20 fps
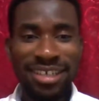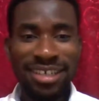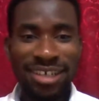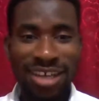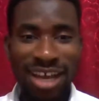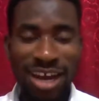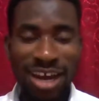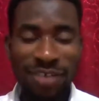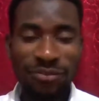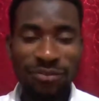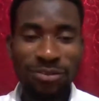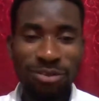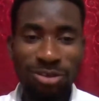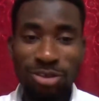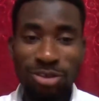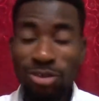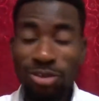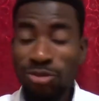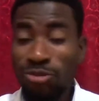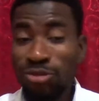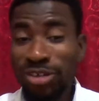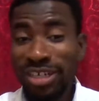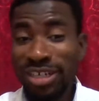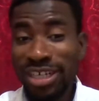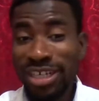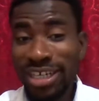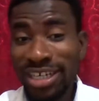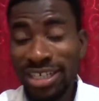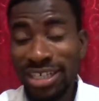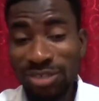afternoon or good
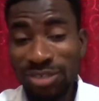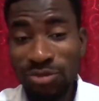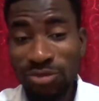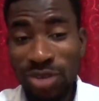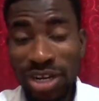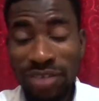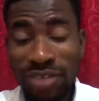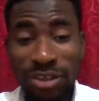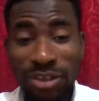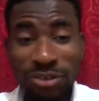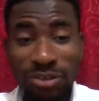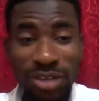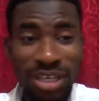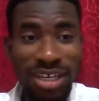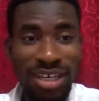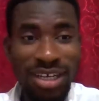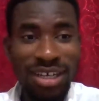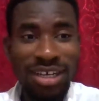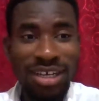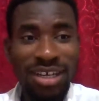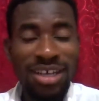night, wherever you are.